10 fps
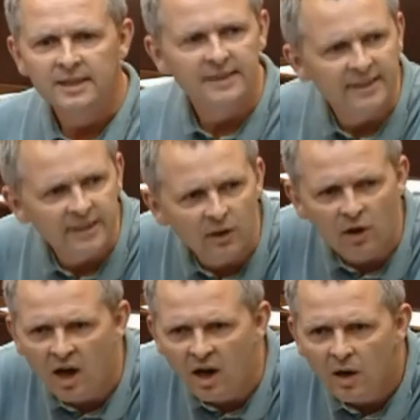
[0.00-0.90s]
that there
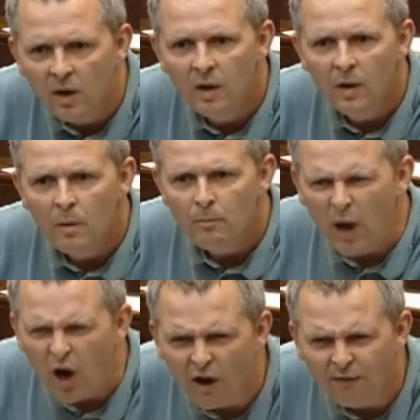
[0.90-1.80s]
are
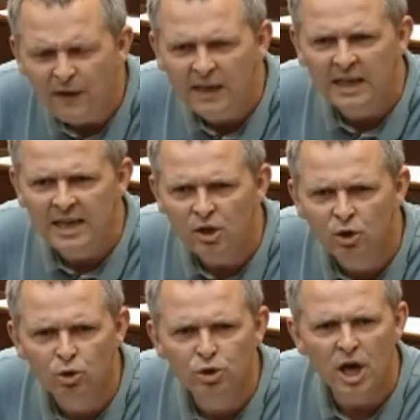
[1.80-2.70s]
perfectly
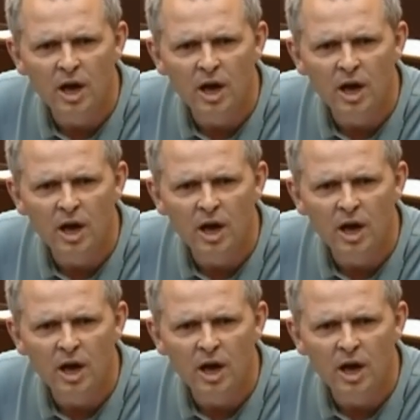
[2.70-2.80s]
good